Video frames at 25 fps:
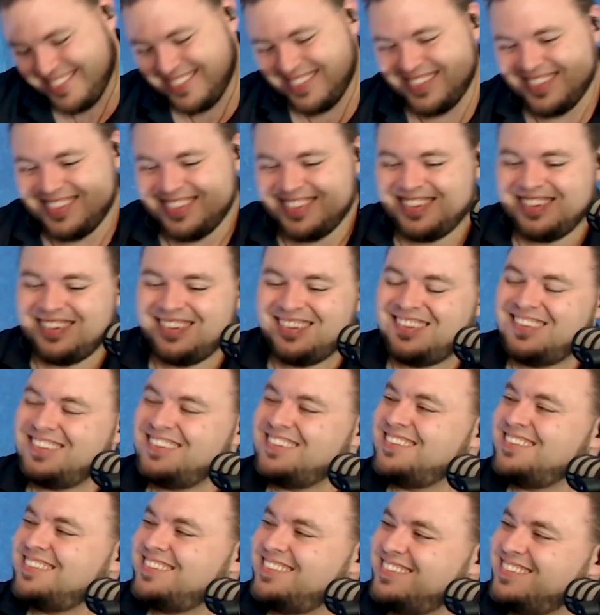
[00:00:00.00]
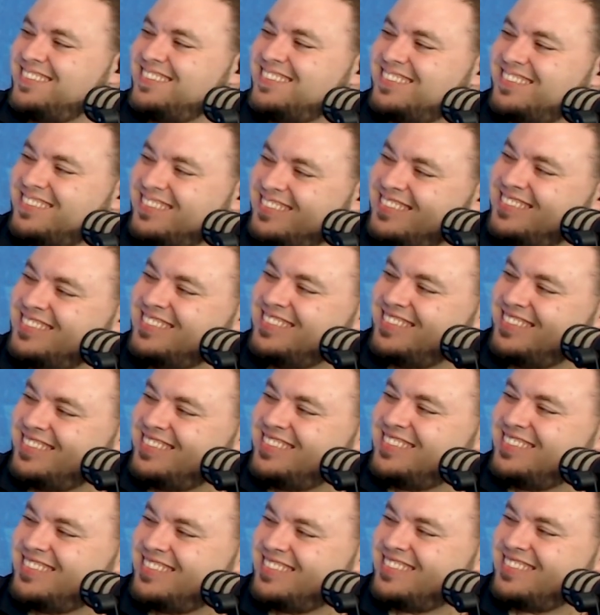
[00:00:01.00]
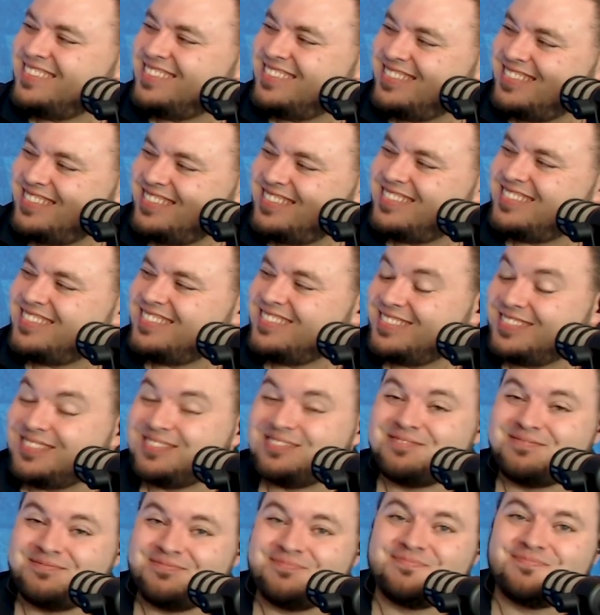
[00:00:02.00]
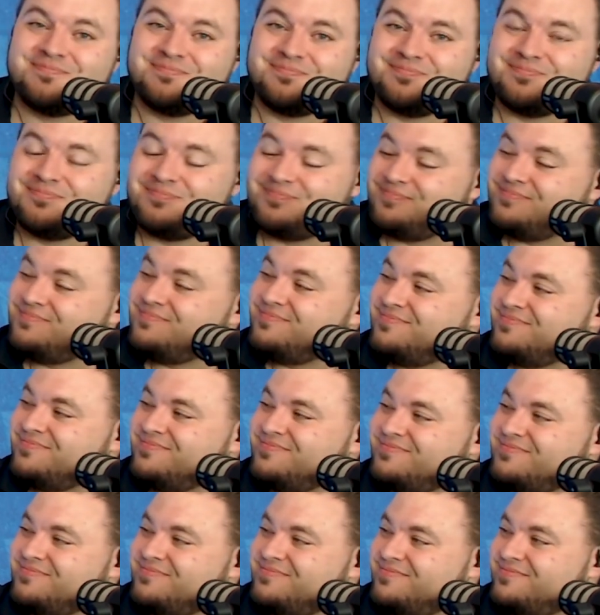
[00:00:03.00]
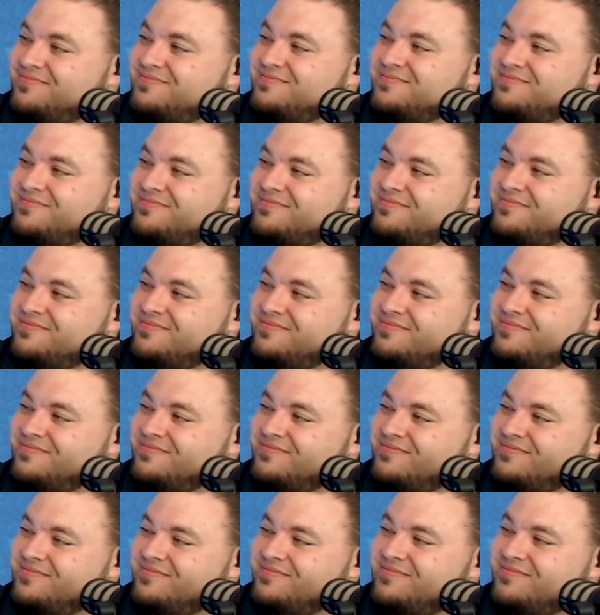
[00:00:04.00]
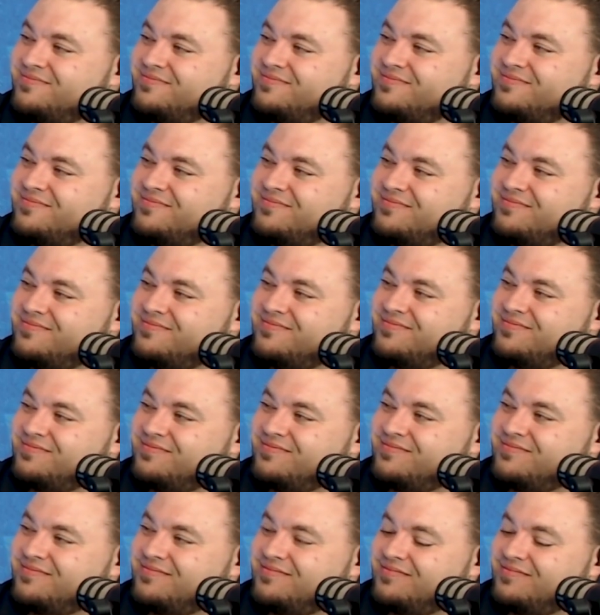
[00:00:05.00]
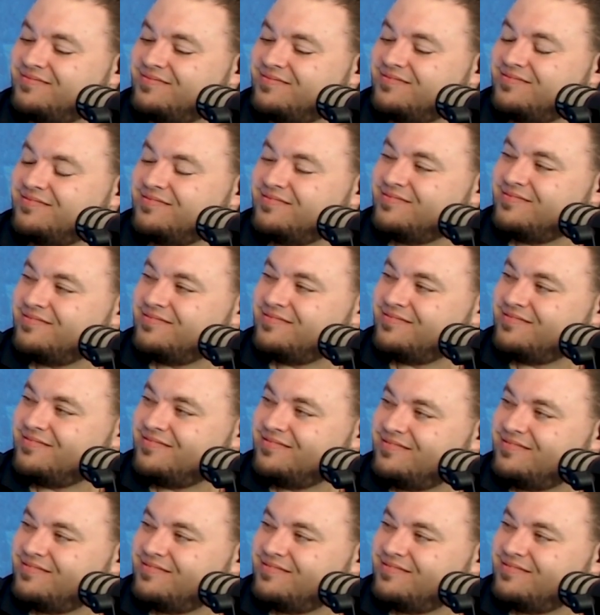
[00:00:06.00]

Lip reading: No words are spoken by the person on screen.